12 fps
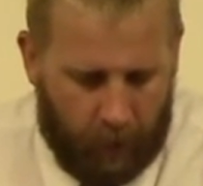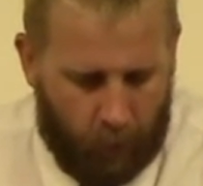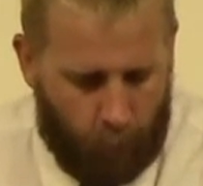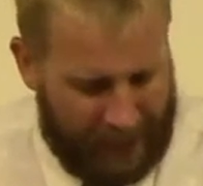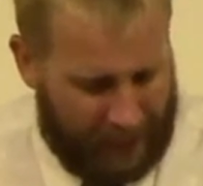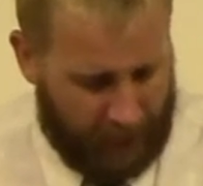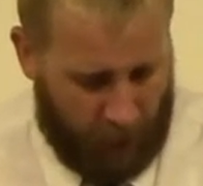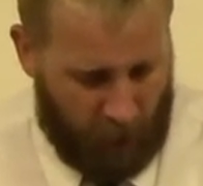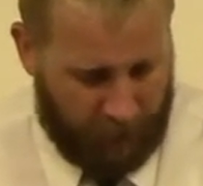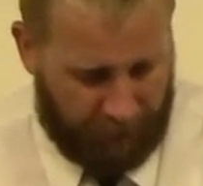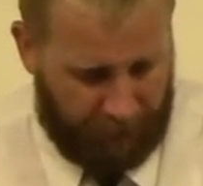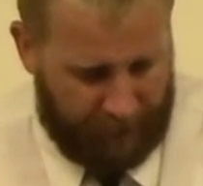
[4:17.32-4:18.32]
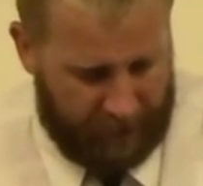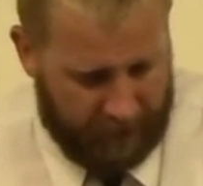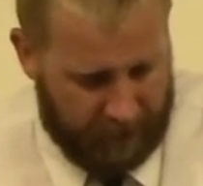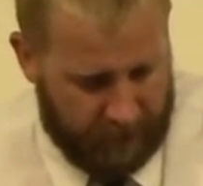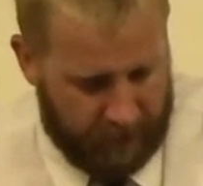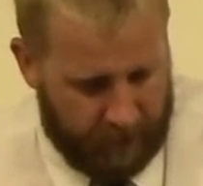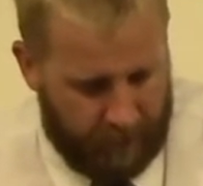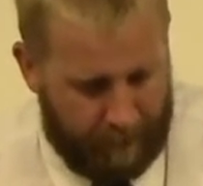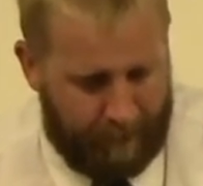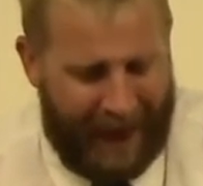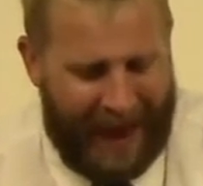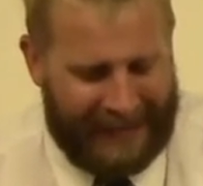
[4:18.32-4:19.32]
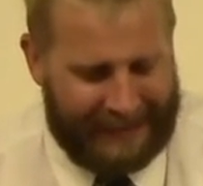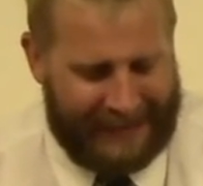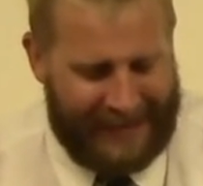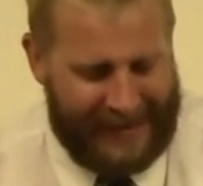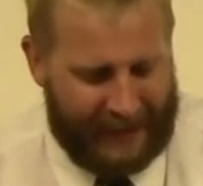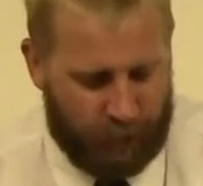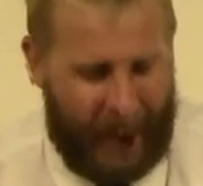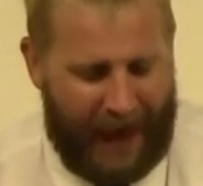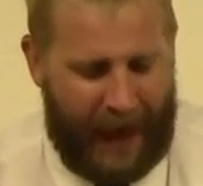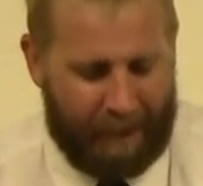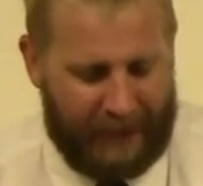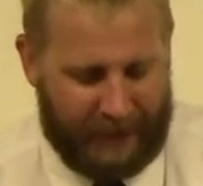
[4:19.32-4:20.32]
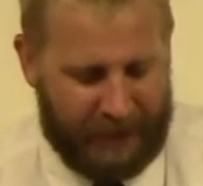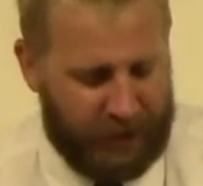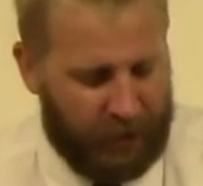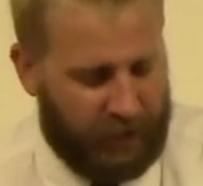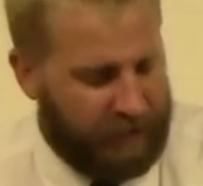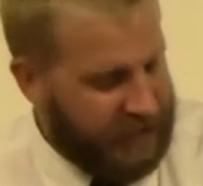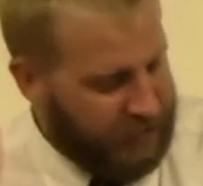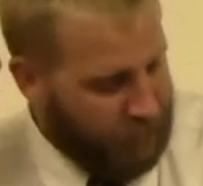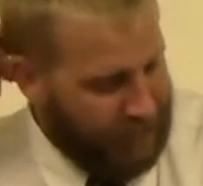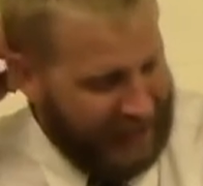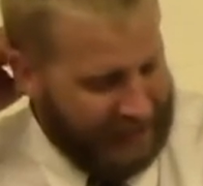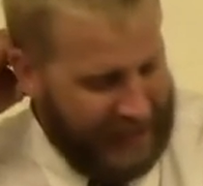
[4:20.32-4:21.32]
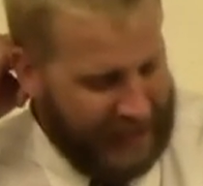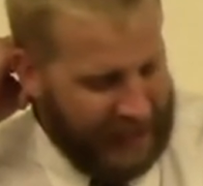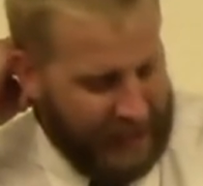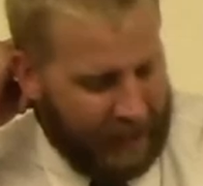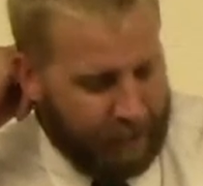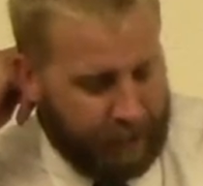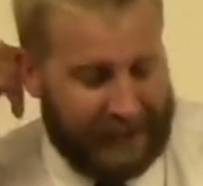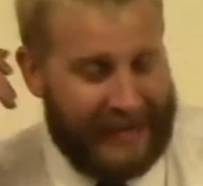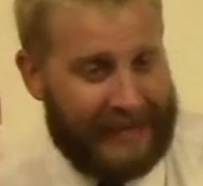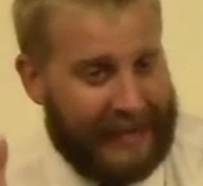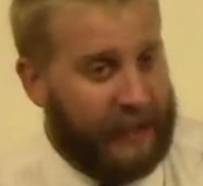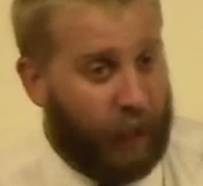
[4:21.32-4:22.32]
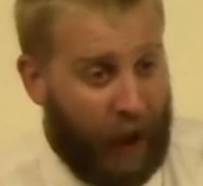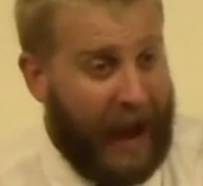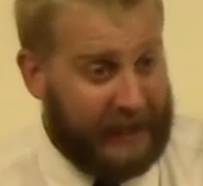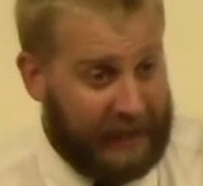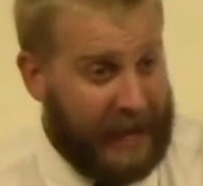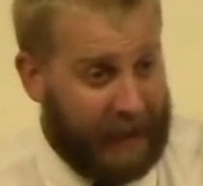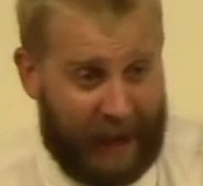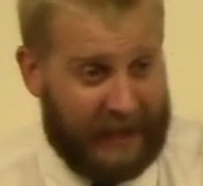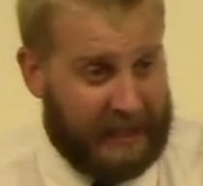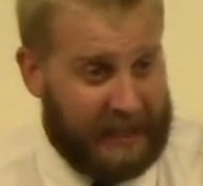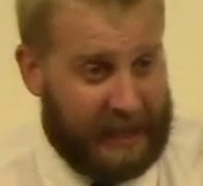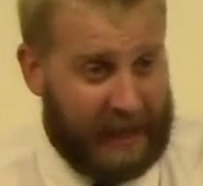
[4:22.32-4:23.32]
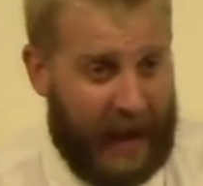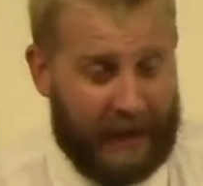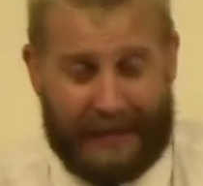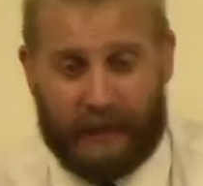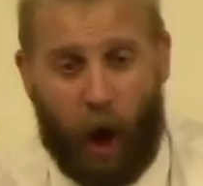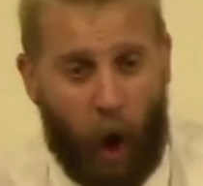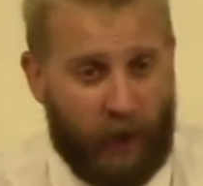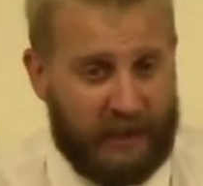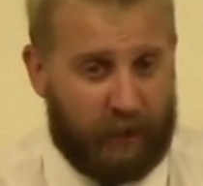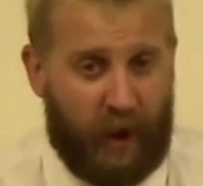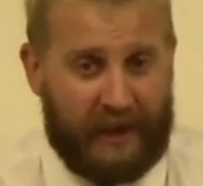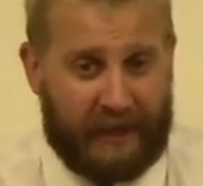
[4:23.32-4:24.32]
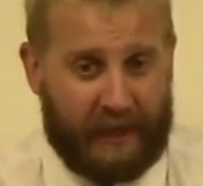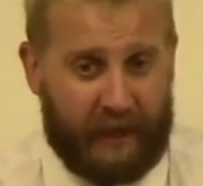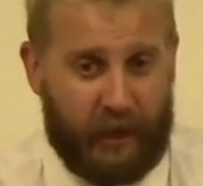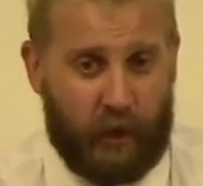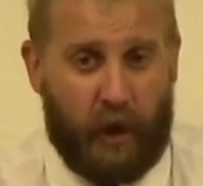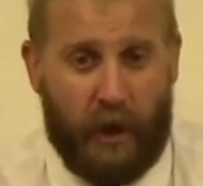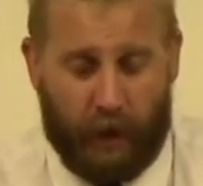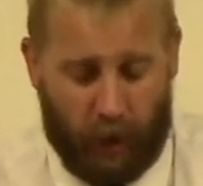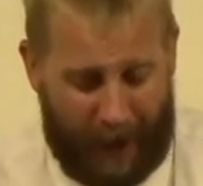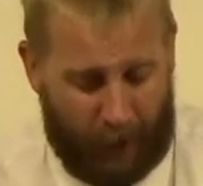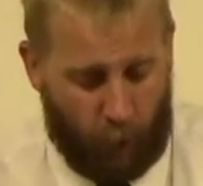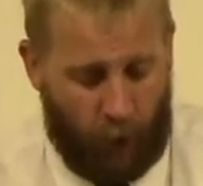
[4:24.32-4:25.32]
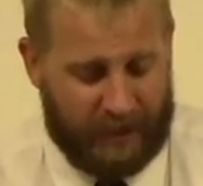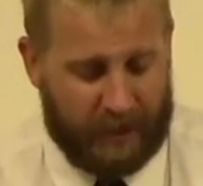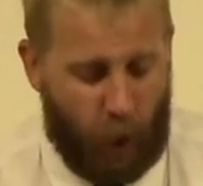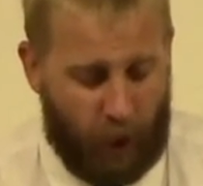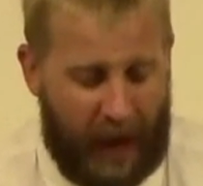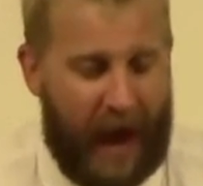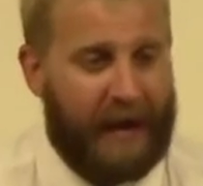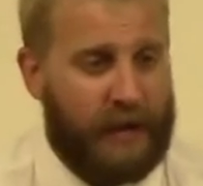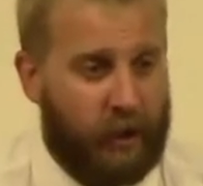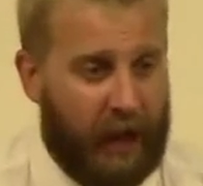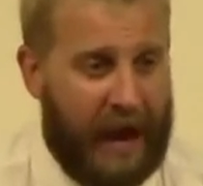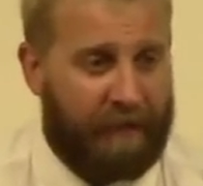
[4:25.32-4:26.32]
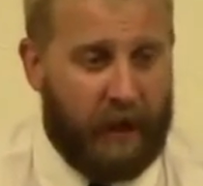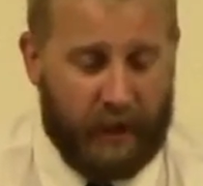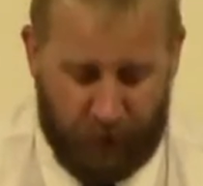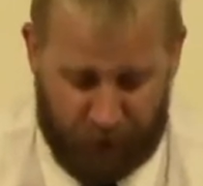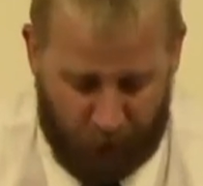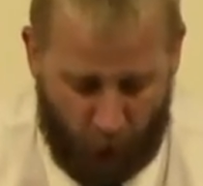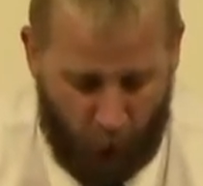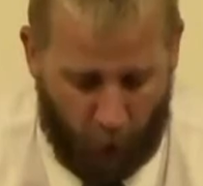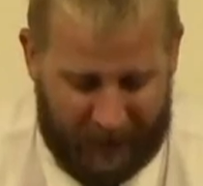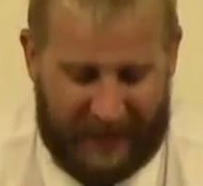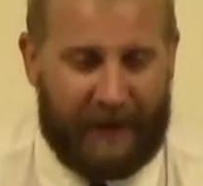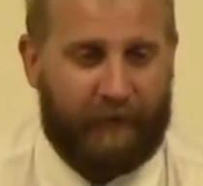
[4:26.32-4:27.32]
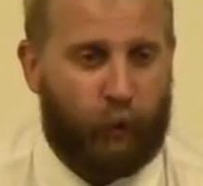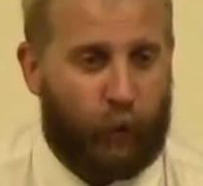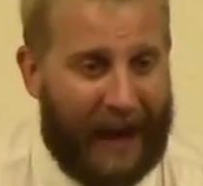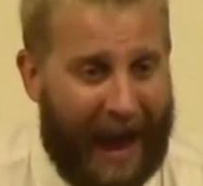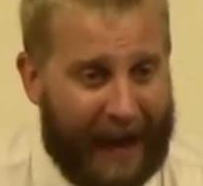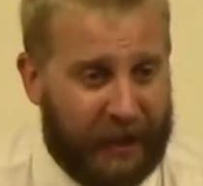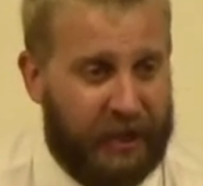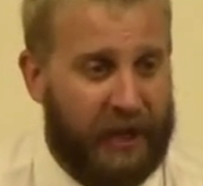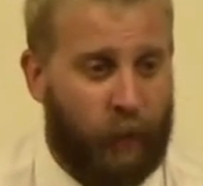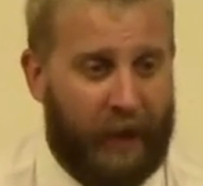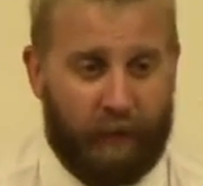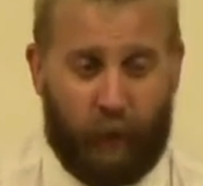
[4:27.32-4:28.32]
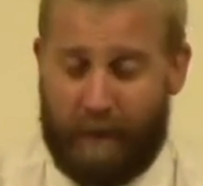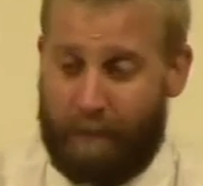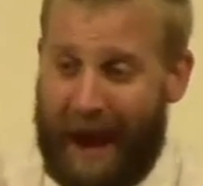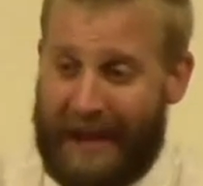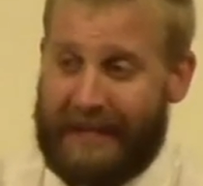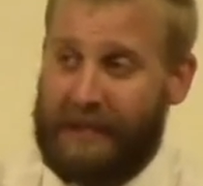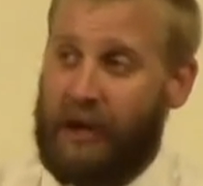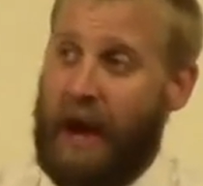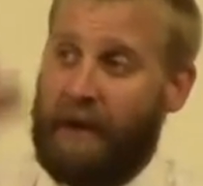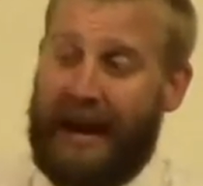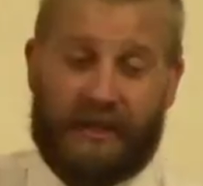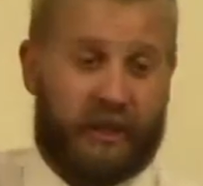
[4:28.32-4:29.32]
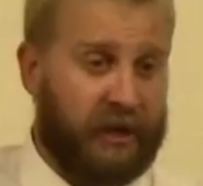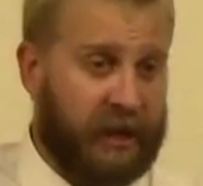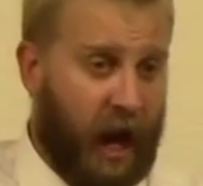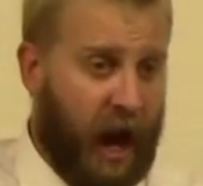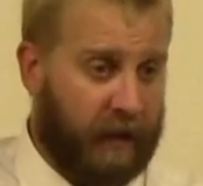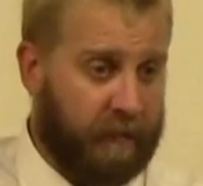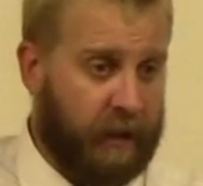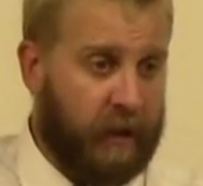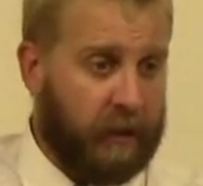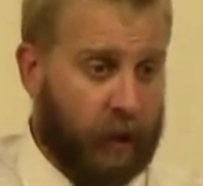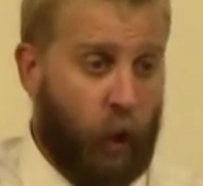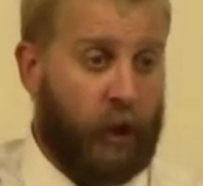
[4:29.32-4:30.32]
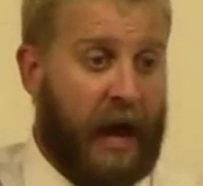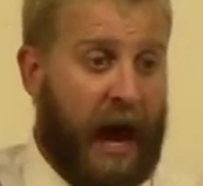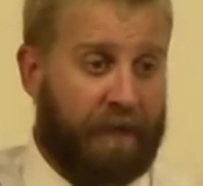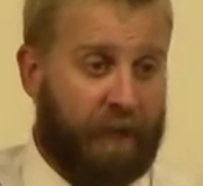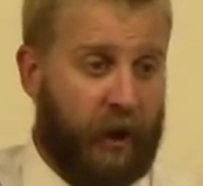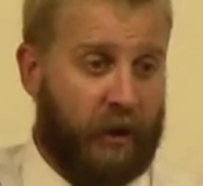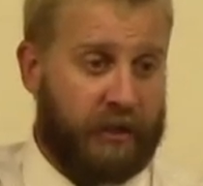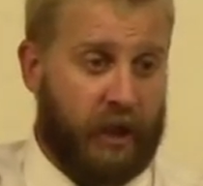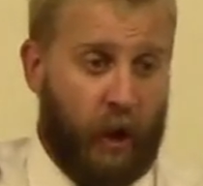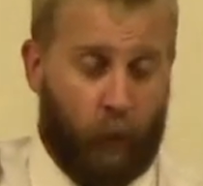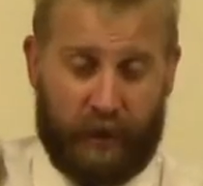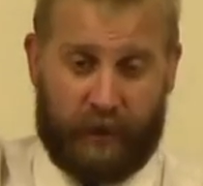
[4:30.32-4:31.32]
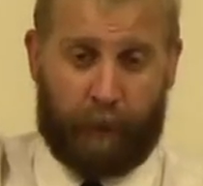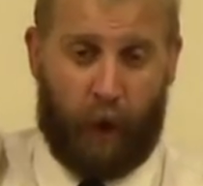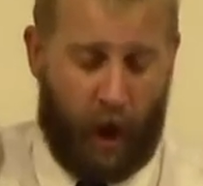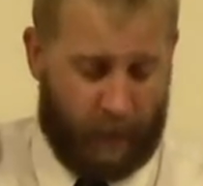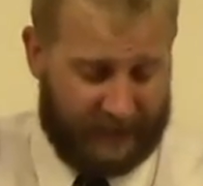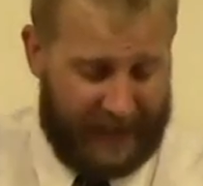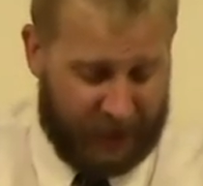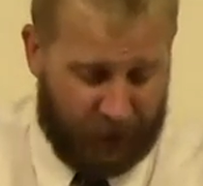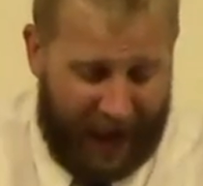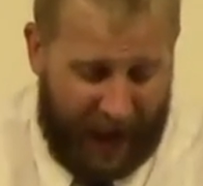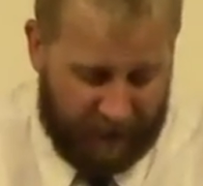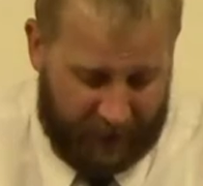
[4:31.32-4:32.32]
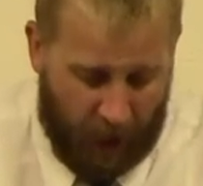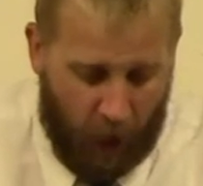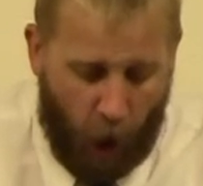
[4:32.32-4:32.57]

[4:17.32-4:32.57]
We can learn from this. Bad things were happening to the children of Israel back then, but they did the right thing by seeking God. That's always the right thing to do. No matter what's going on in your life, you should always have the reaction when, when bad things are happening, hey, turn to God. Go to God first with the problems that you're having.